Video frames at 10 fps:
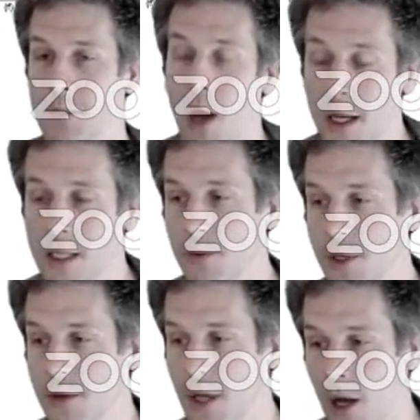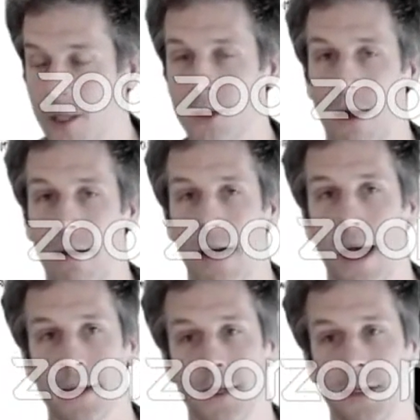possible that we also have
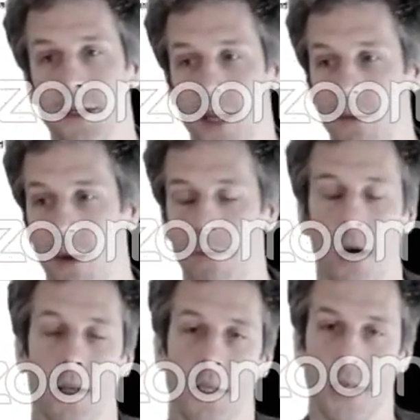access to some off-policy